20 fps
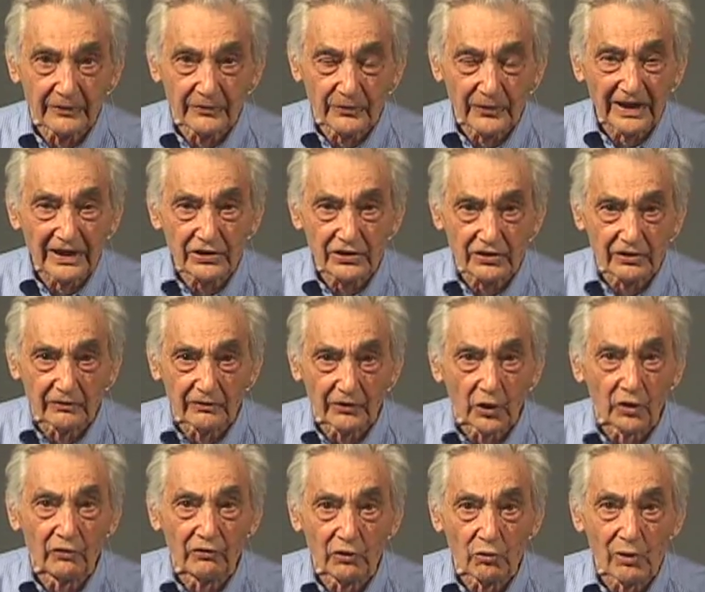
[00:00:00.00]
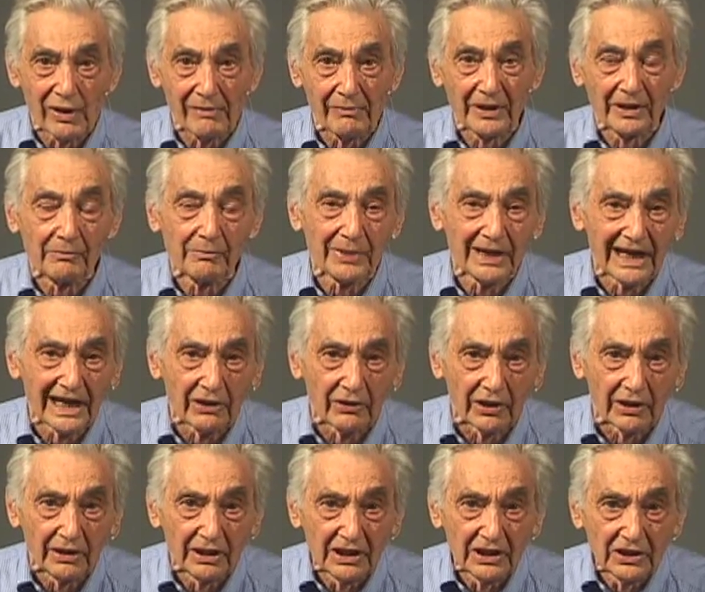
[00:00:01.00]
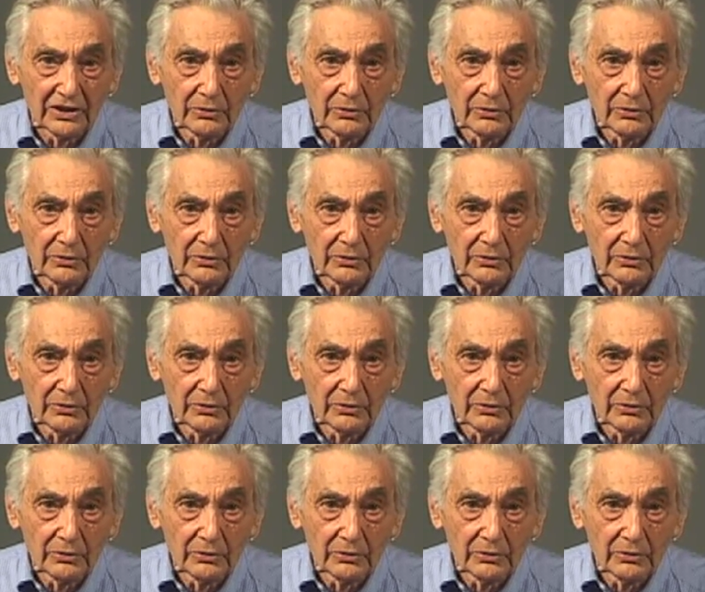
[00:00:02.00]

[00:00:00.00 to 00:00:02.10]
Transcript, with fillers: the face of overwhelming power,